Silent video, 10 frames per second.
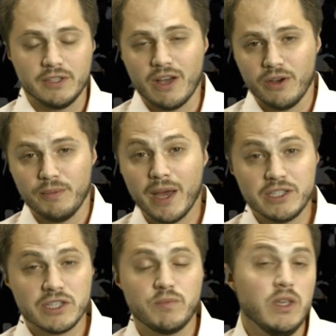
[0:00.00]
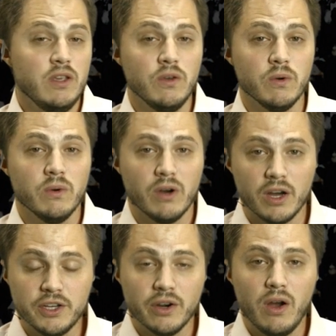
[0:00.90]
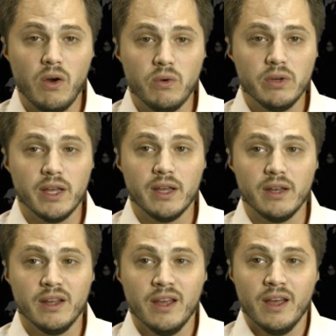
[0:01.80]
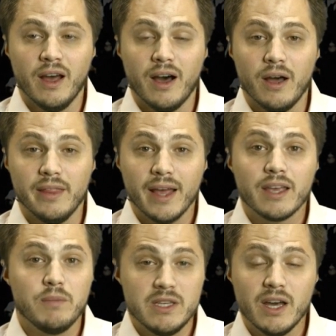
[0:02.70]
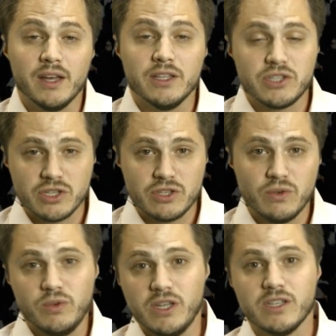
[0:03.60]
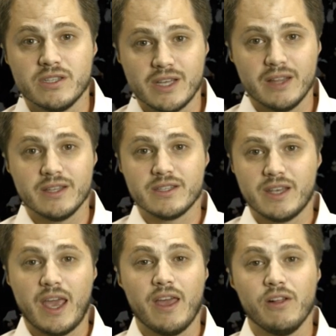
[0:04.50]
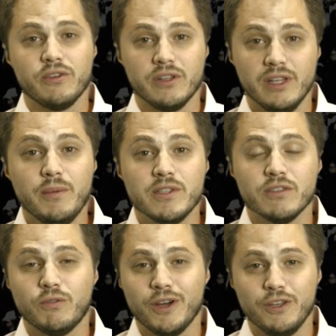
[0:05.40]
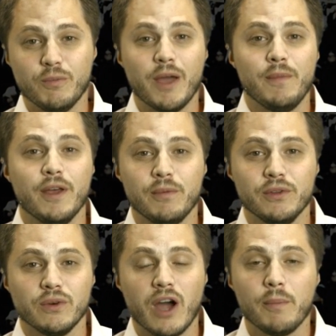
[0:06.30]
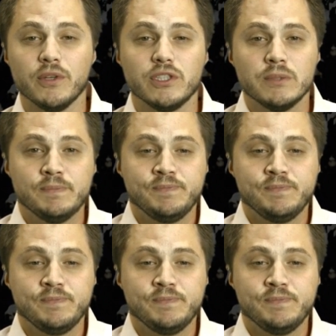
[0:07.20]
Now, it might just be you on your own, and that can be done. It's just you need to set the scale or the limits of what you might be able to accomplish.